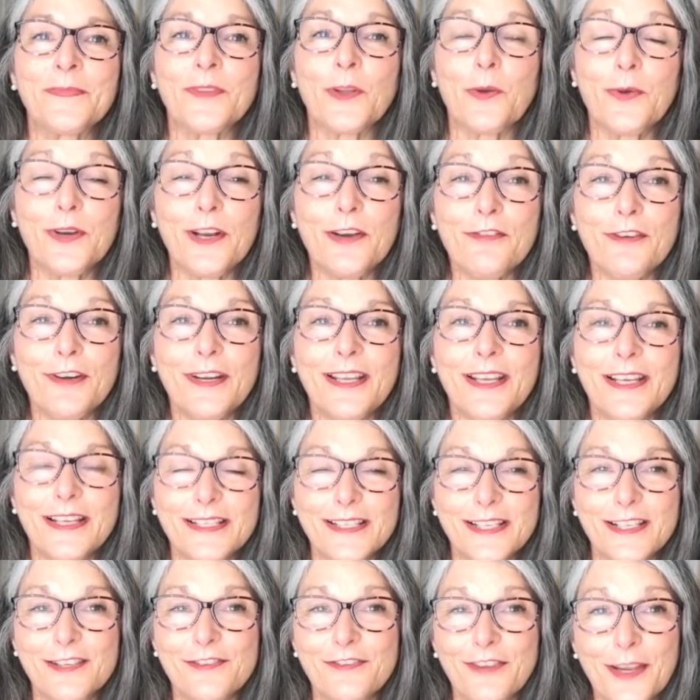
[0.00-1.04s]
Whatever it
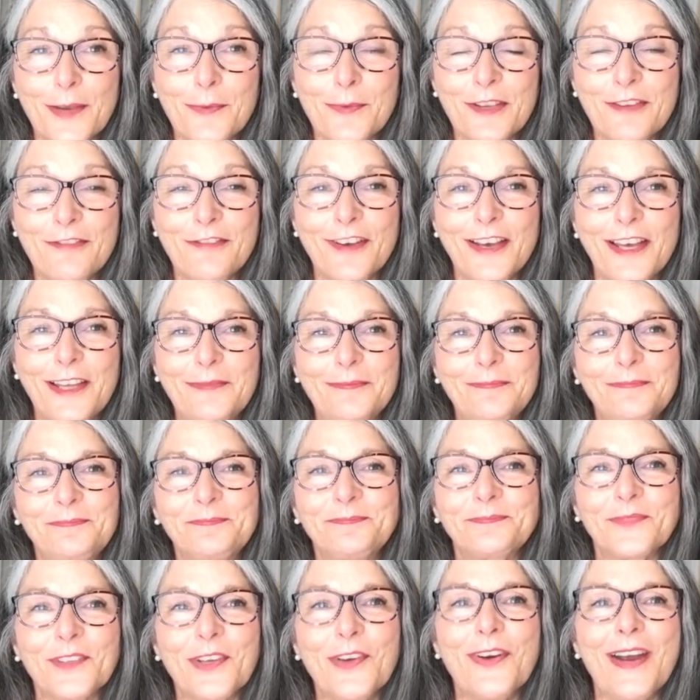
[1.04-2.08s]
is, it's family fun.
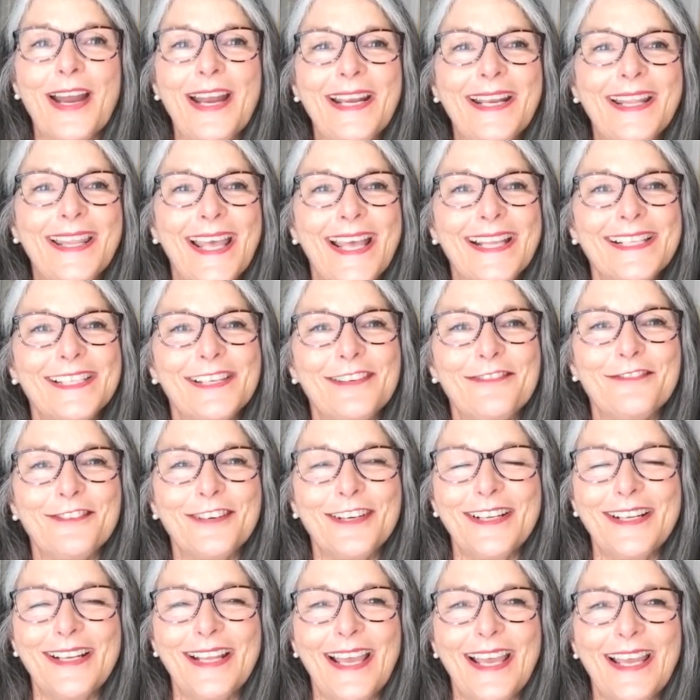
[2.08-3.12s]
All right, that's it for
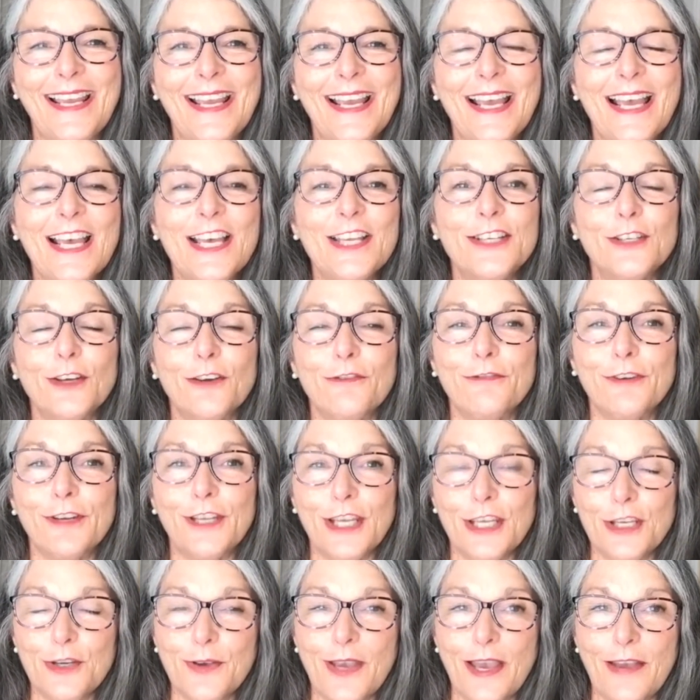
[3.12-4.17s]
today. Don't
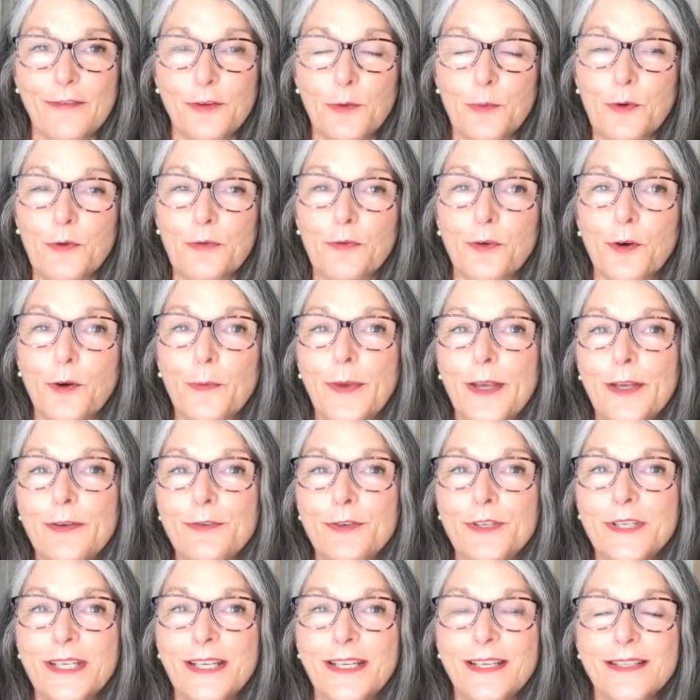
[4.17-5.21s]
forget you have your before bed
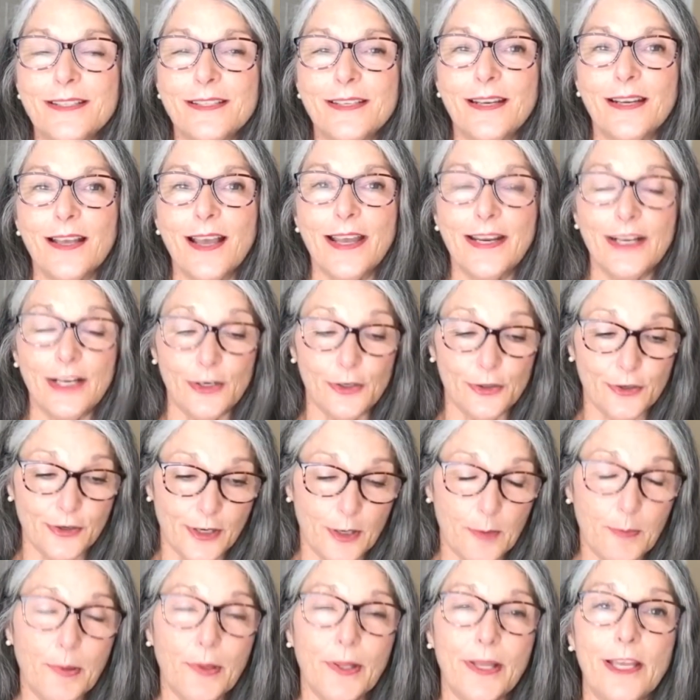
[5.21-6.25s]
routines tonight and you're going
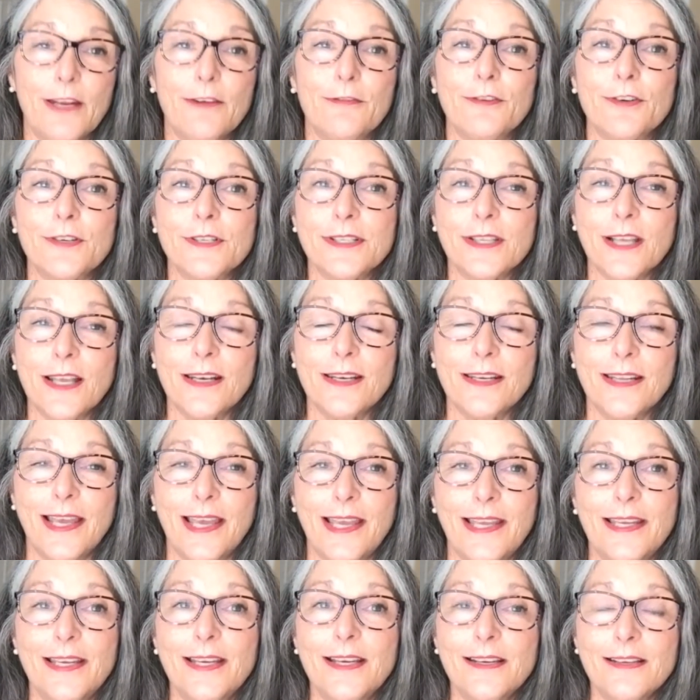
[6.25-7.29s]
to plan for
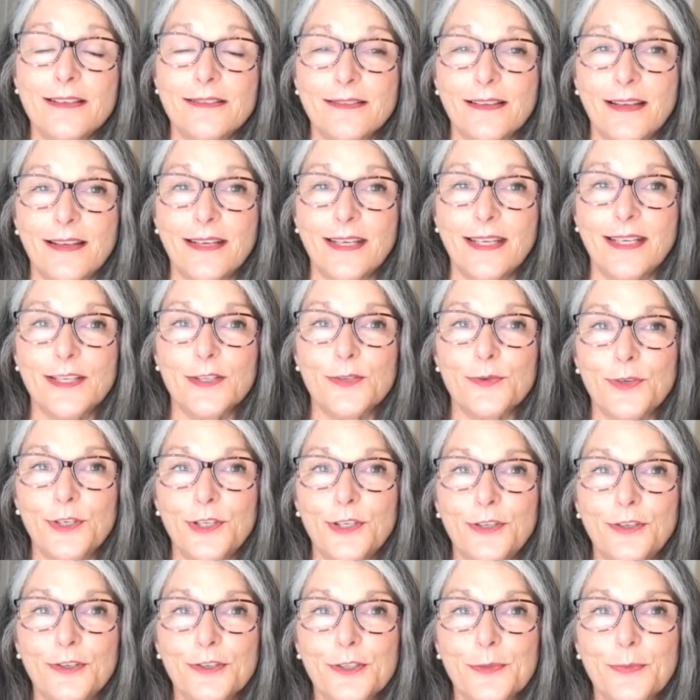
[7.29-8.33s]
Sunday. Sunday is Renew
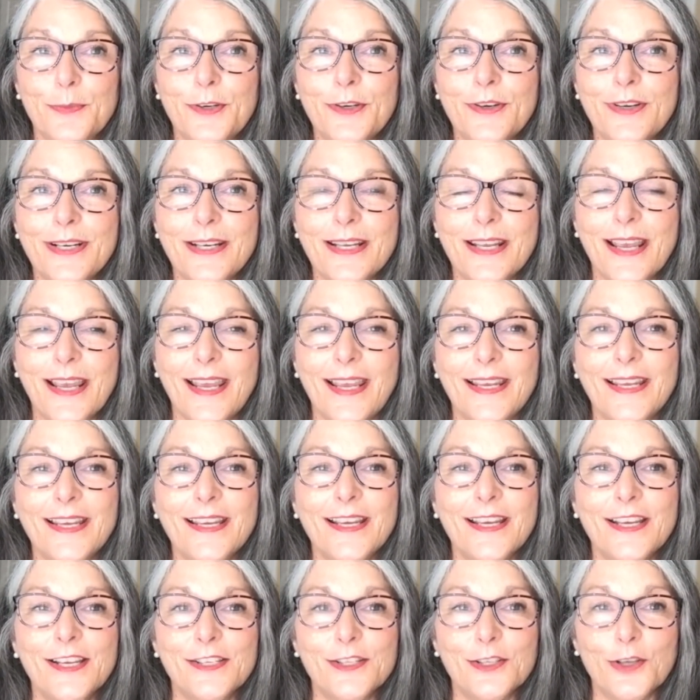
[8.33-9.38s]
Your Spirit Day,
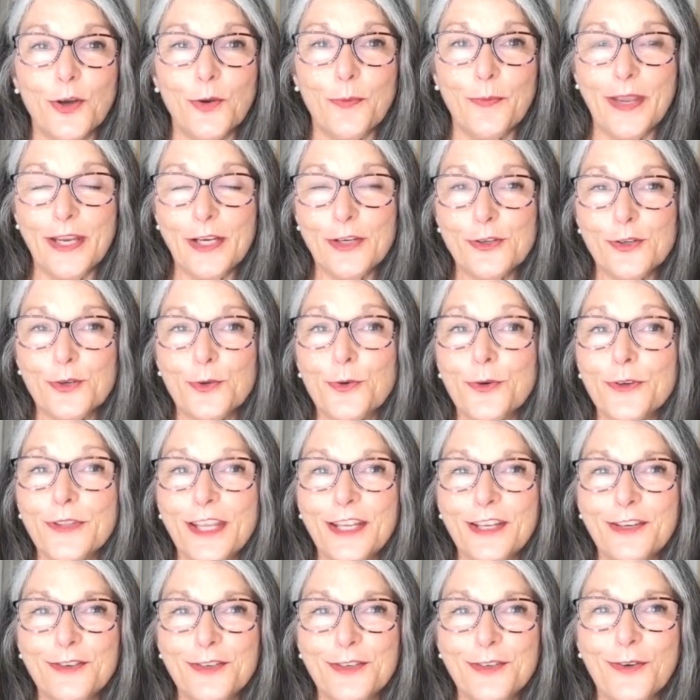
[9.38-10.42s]
so make sure
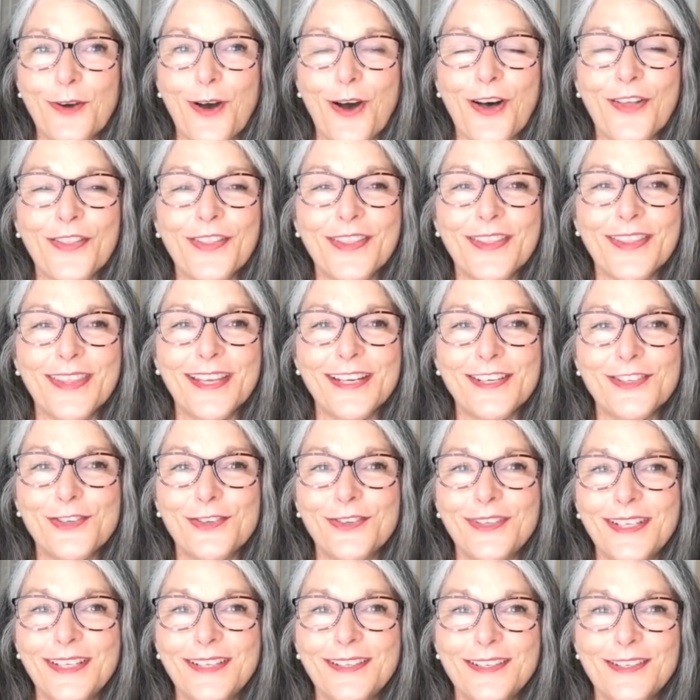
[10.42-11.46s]
that you do all the things you
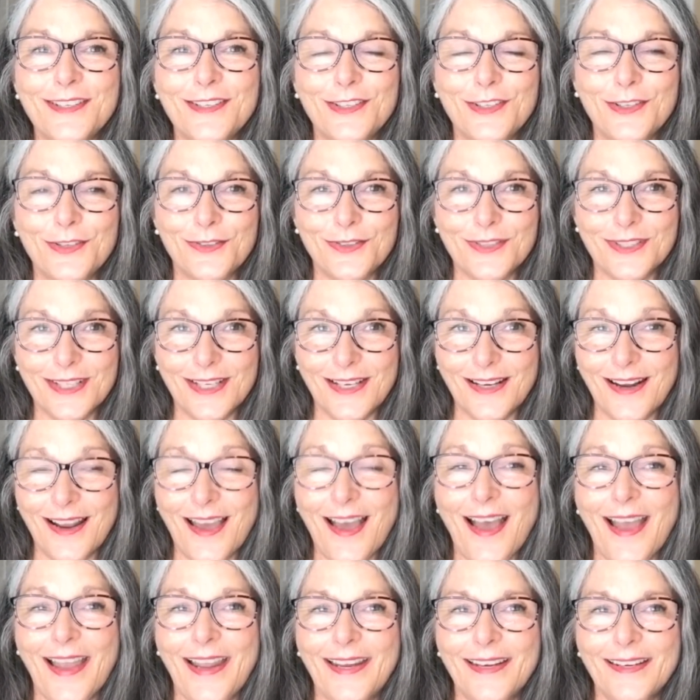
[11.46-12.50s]
need to do
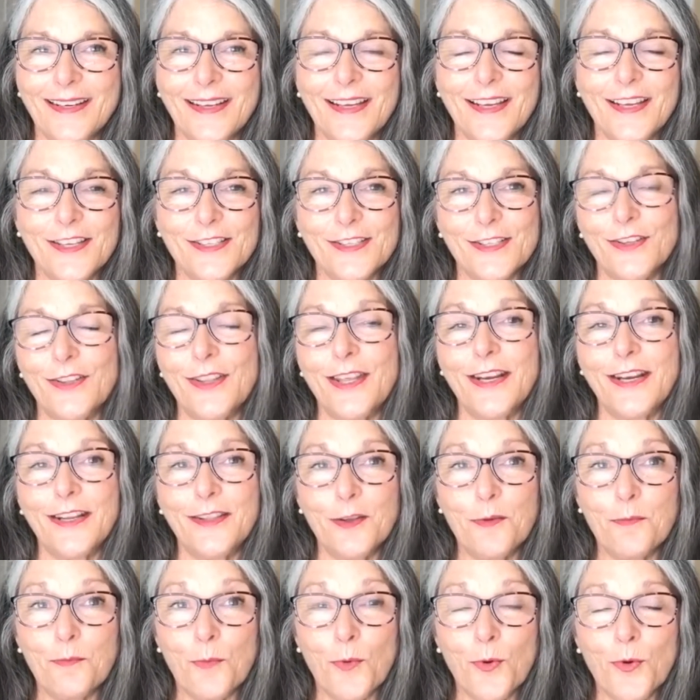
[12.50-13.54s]
tonight so that in
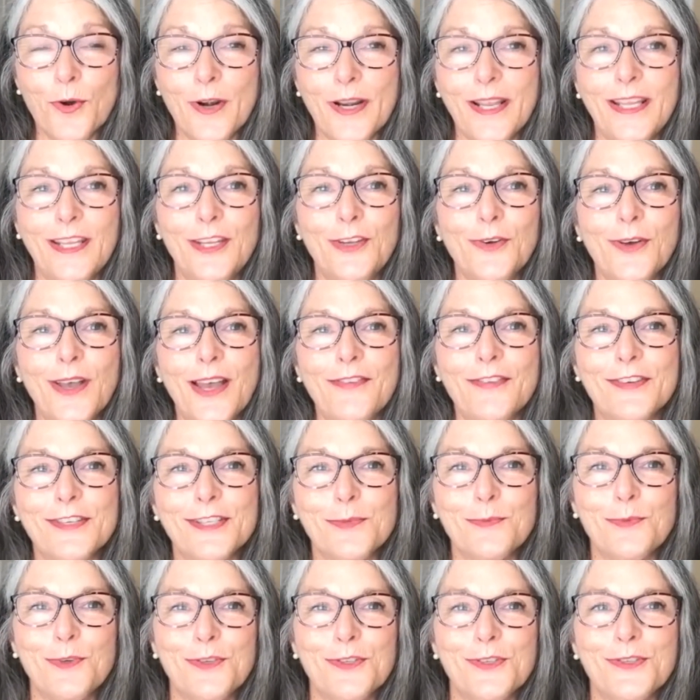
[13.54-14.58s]
the morning you'll have a
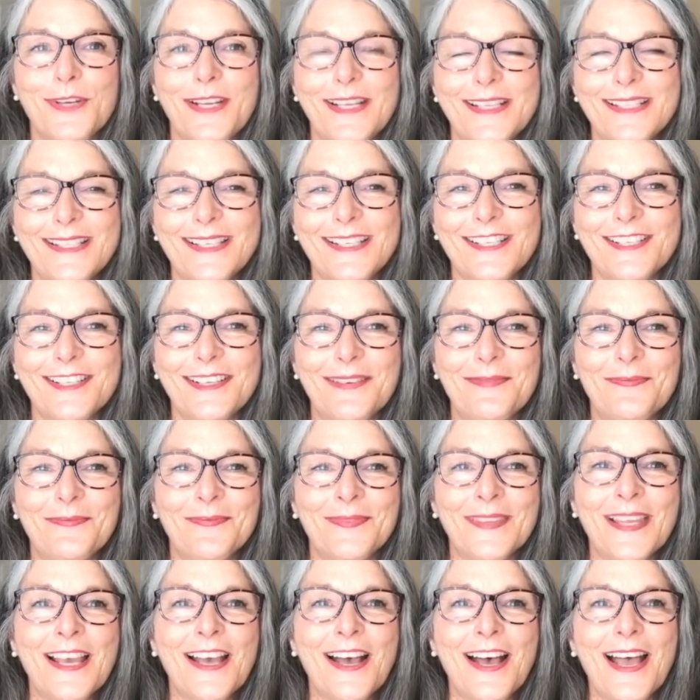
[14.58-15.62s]
smooth transition.
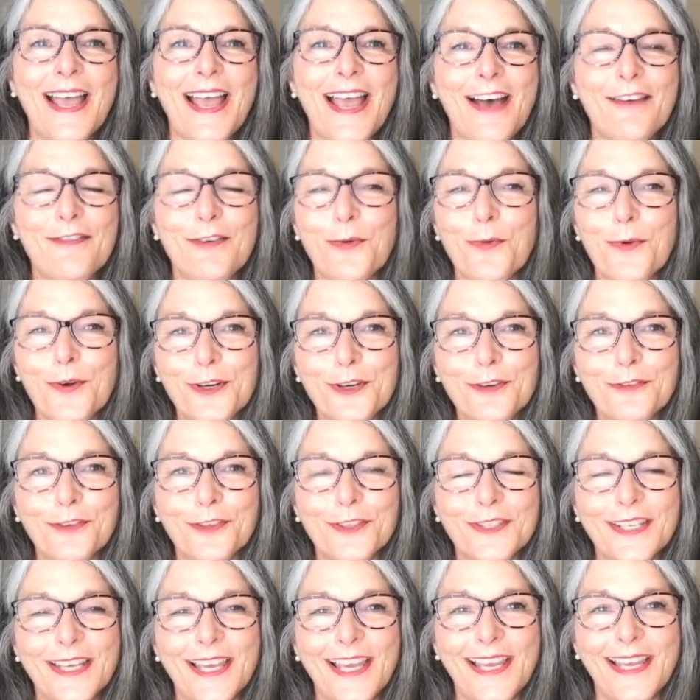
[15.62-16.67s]
Have a wonderful
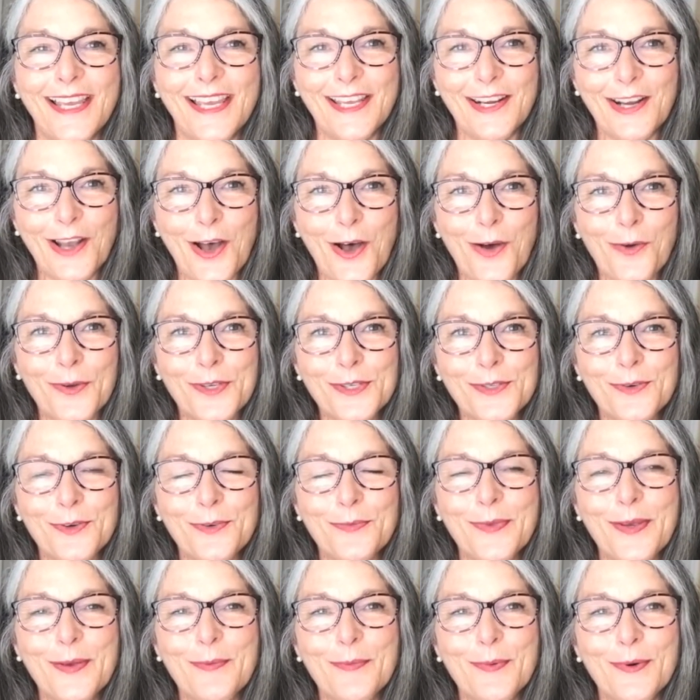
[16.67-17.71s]
day and always
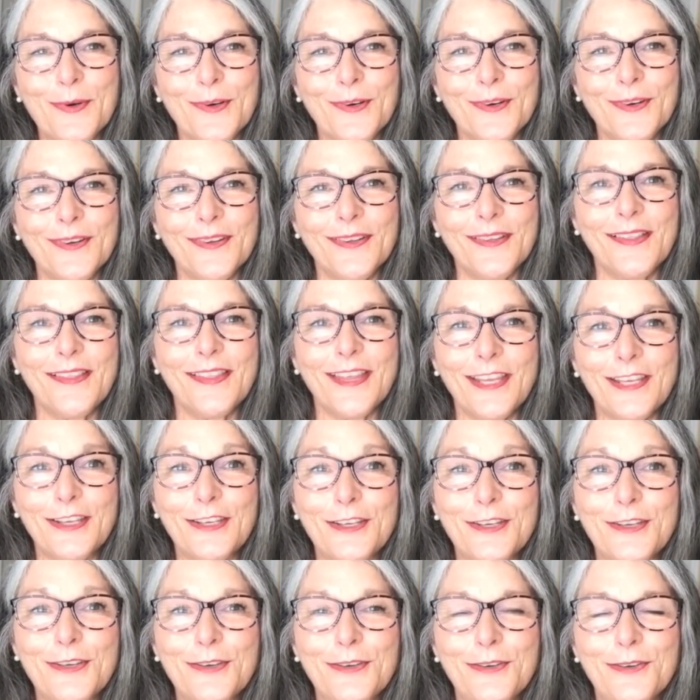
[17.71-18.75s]
remember that
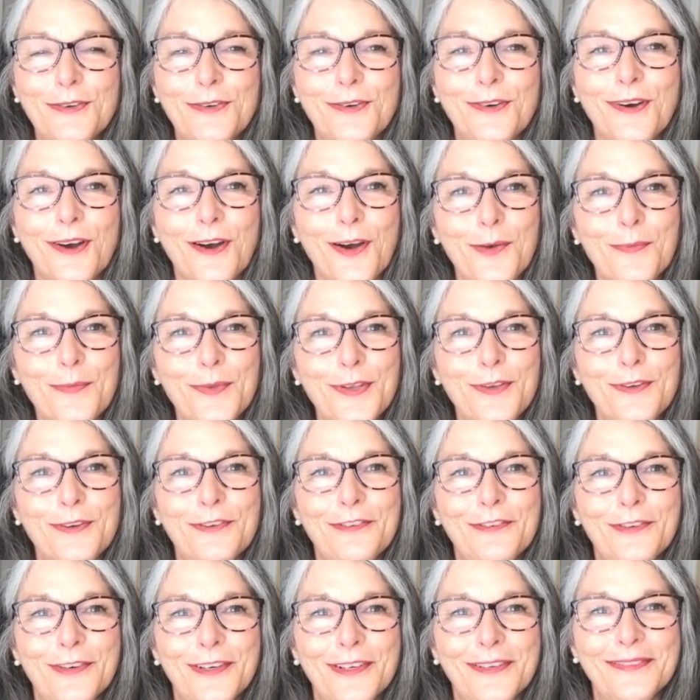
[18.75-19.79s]
you are
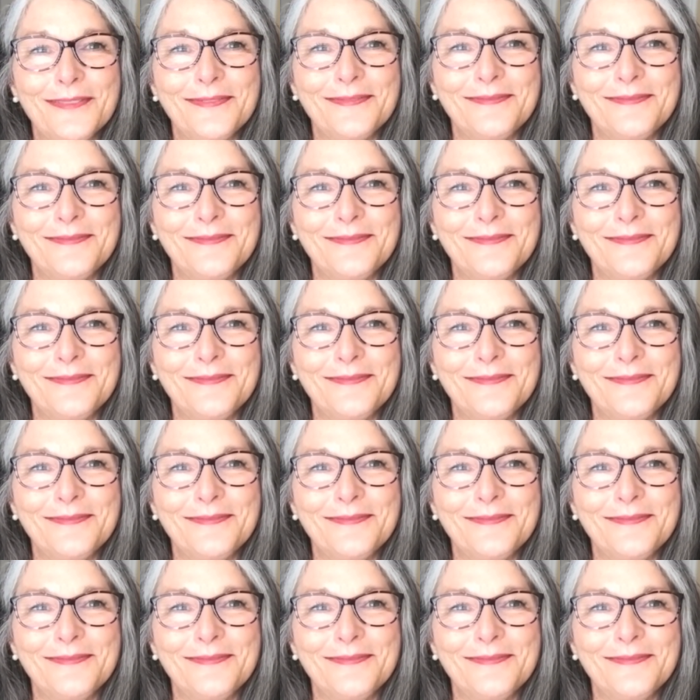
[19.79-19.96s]
beautiful.